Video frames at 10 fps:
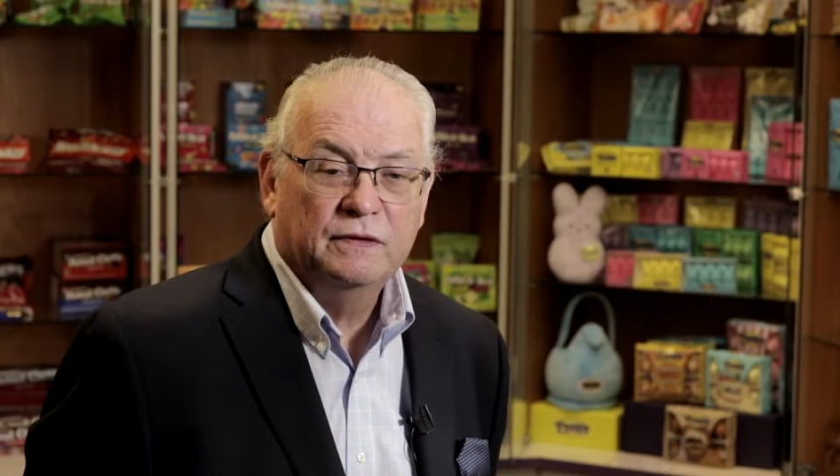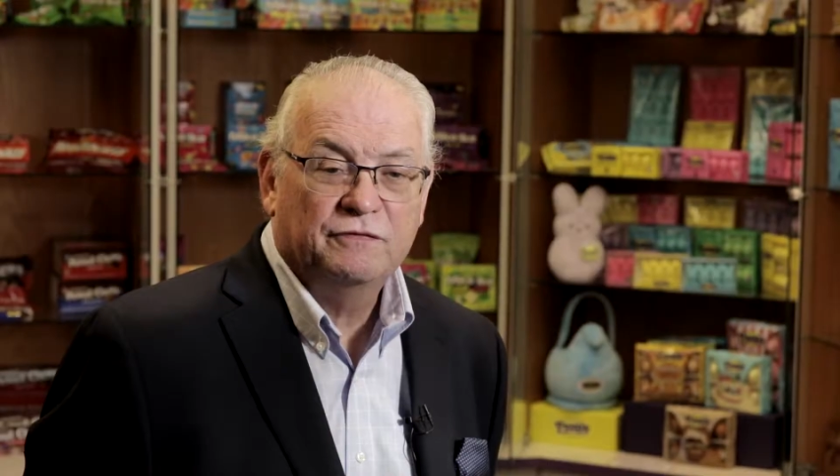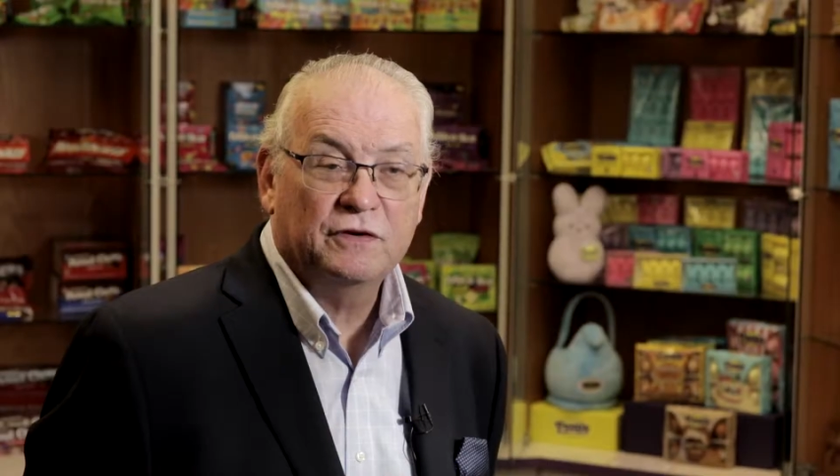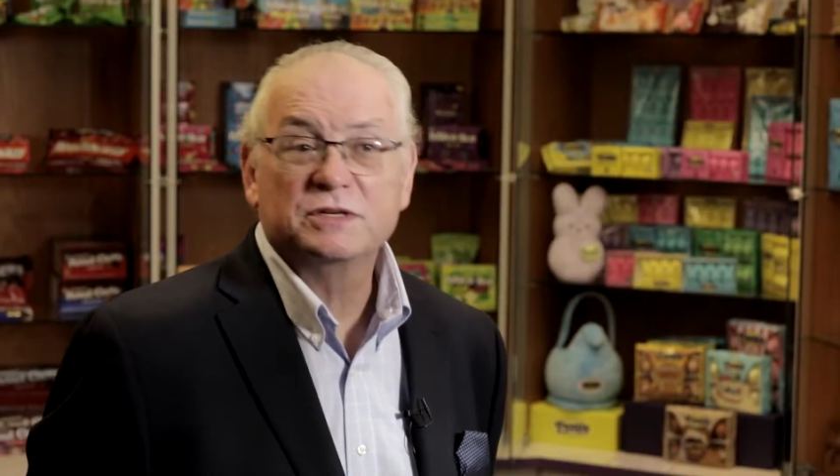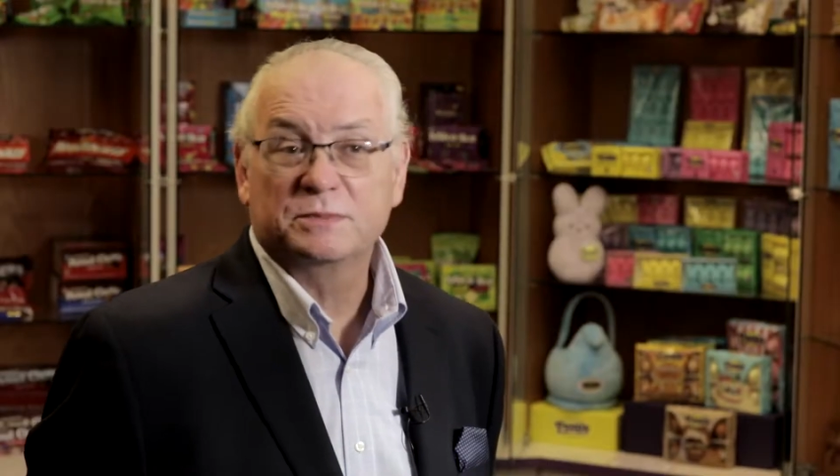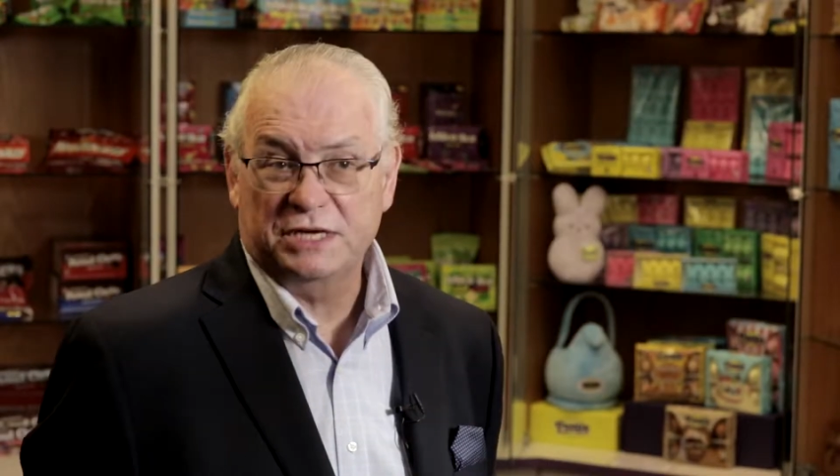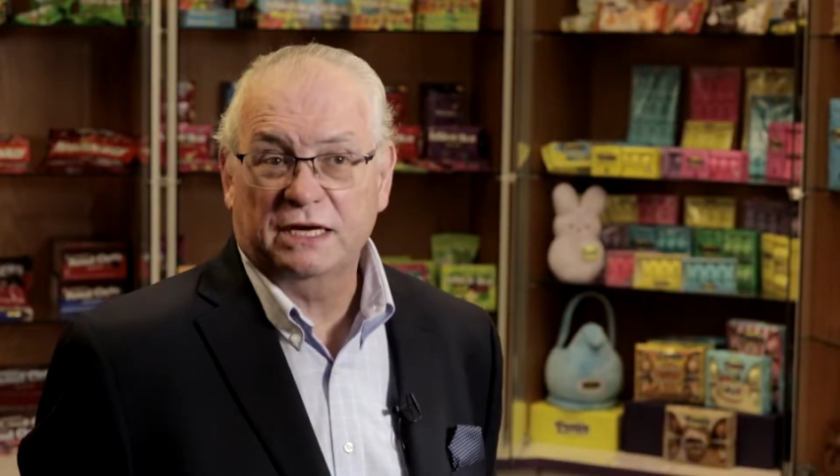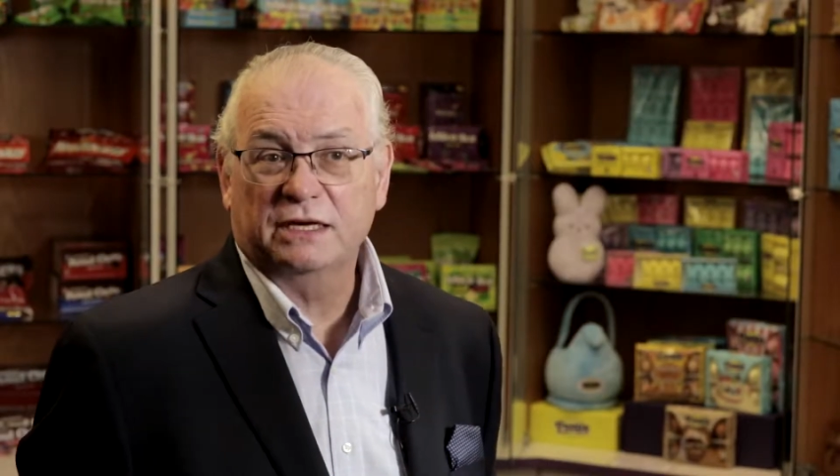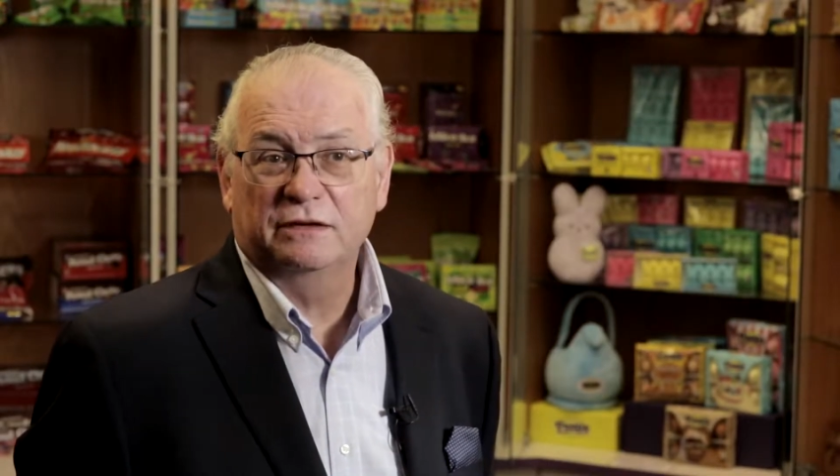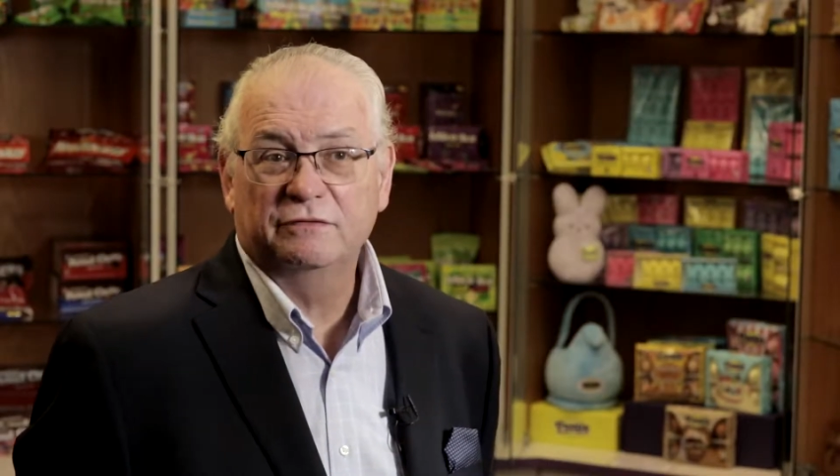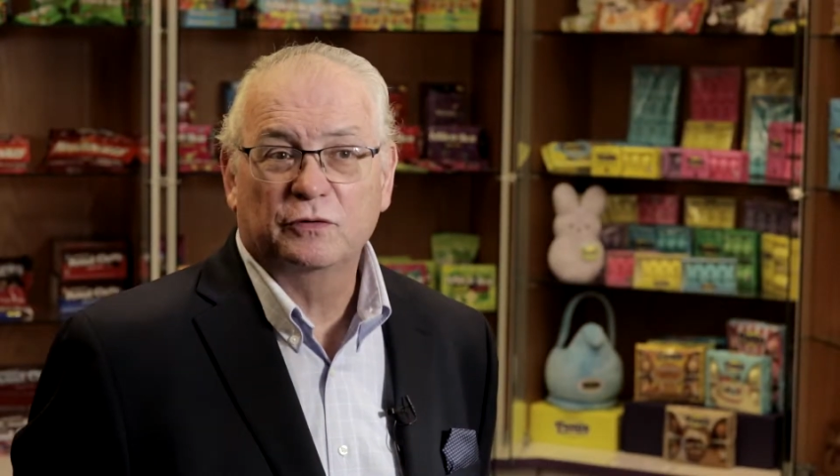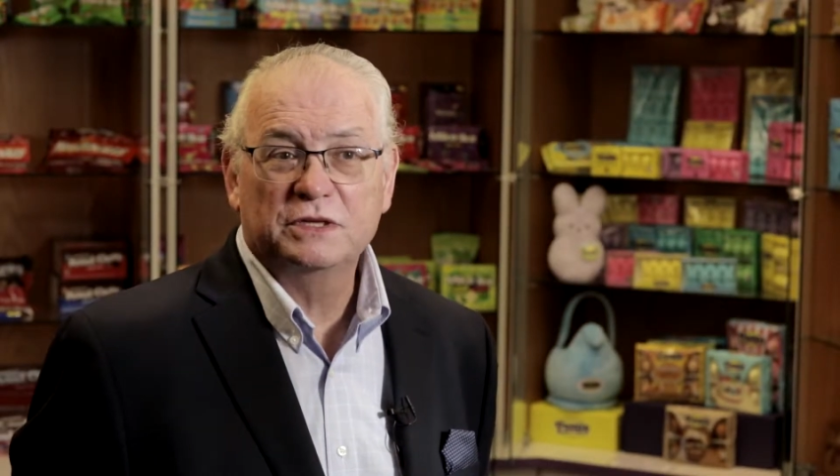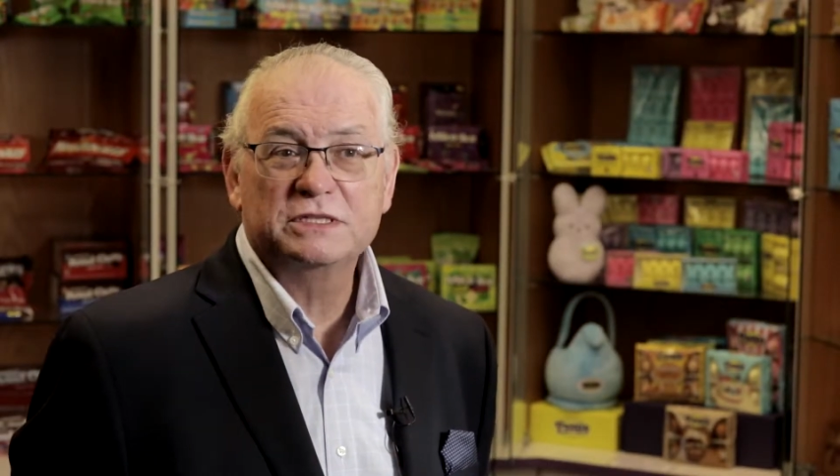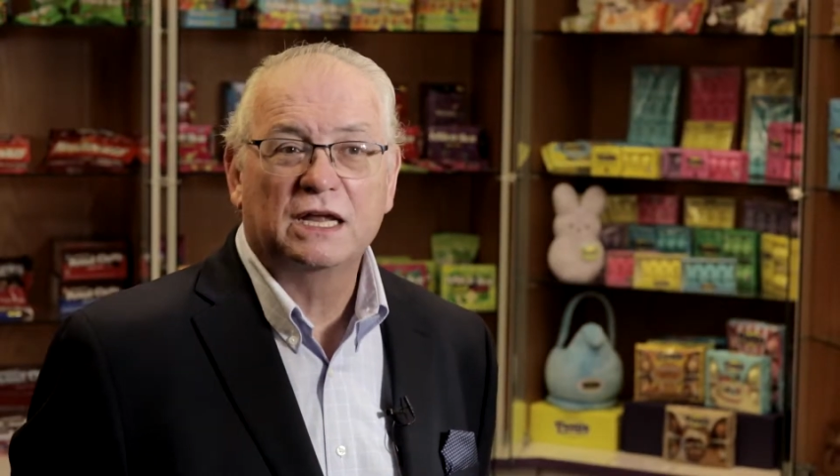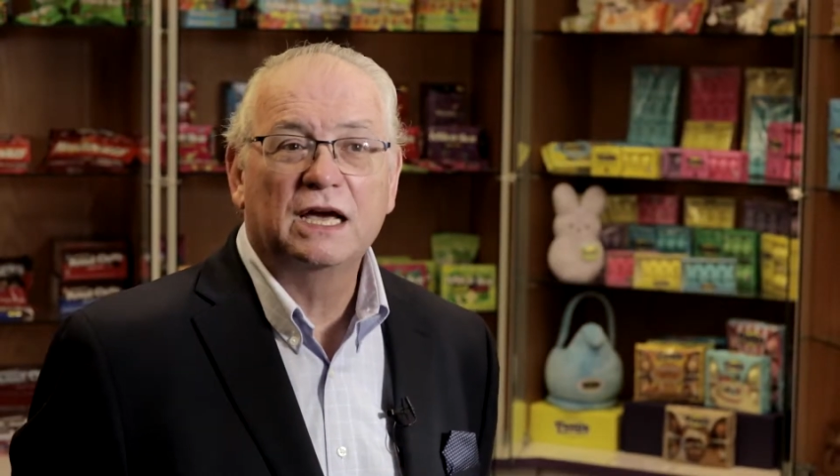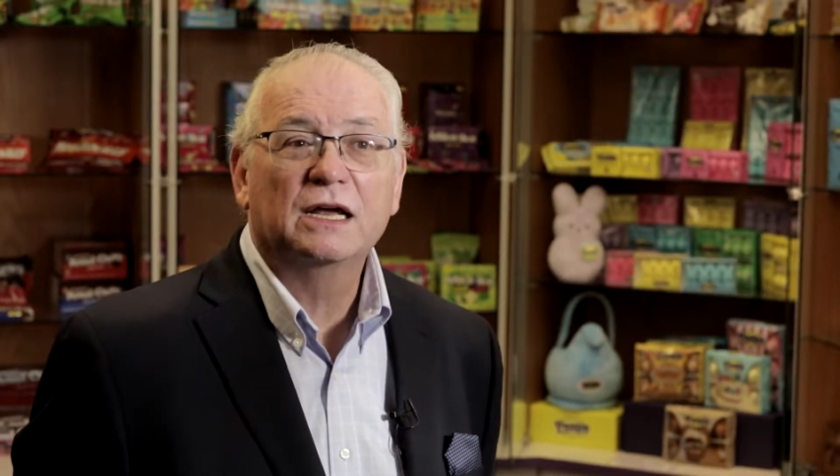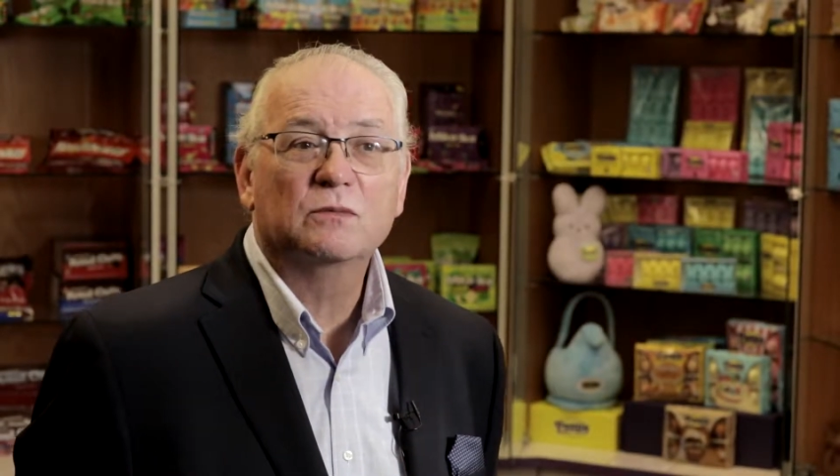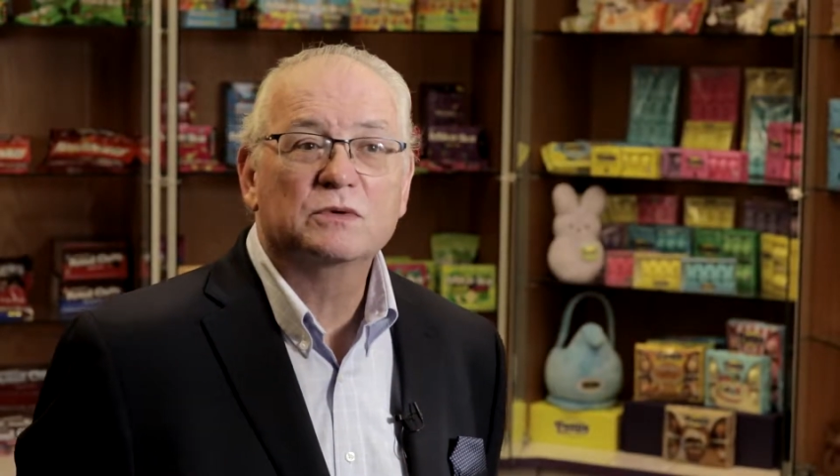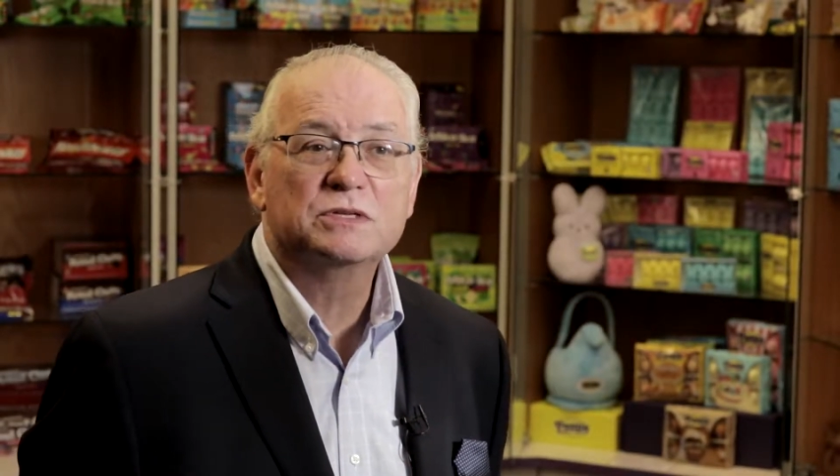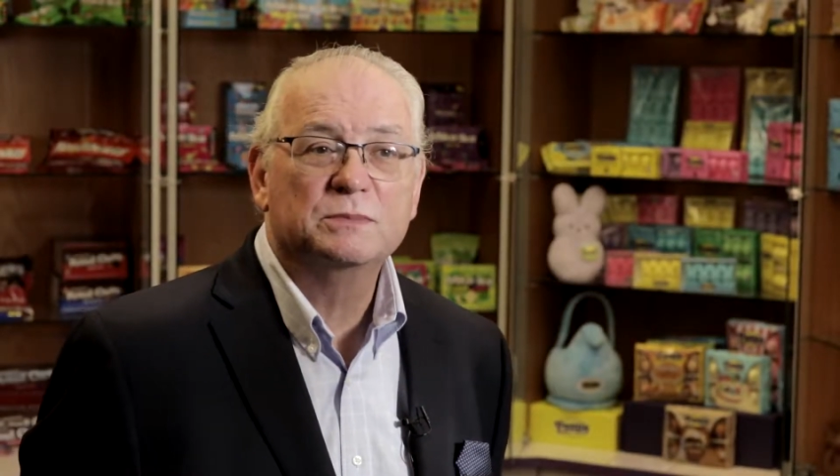The first objective for this
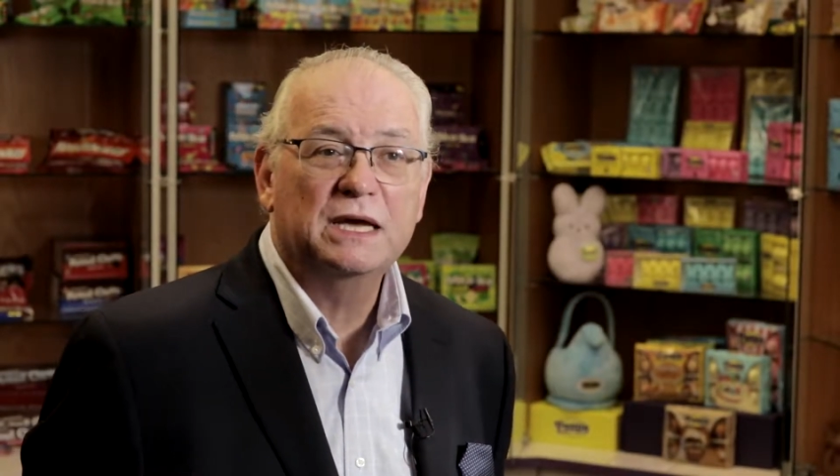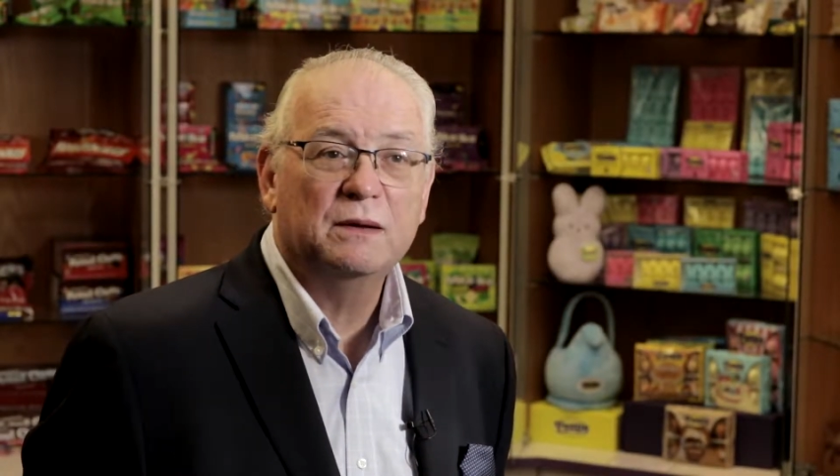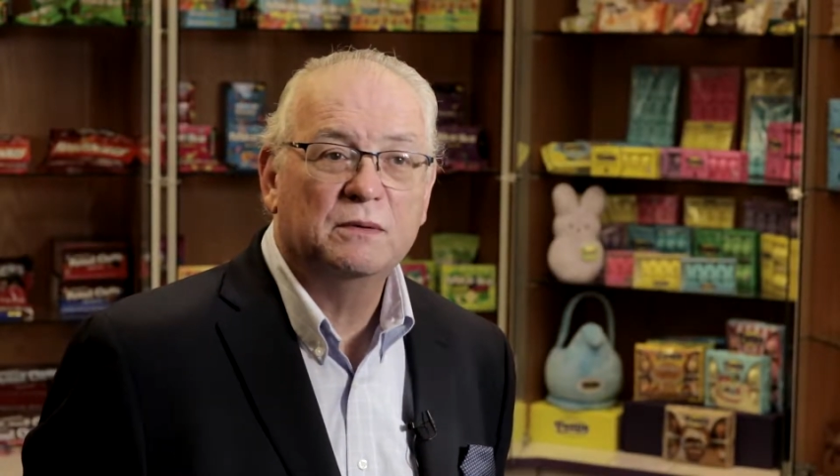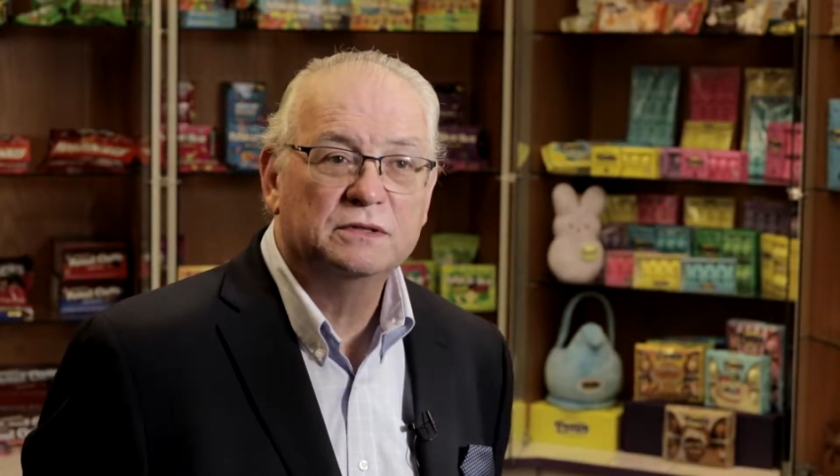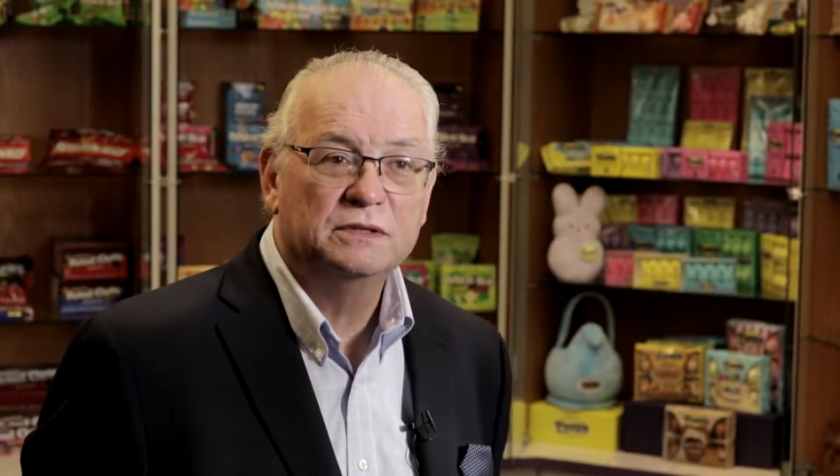line was to be able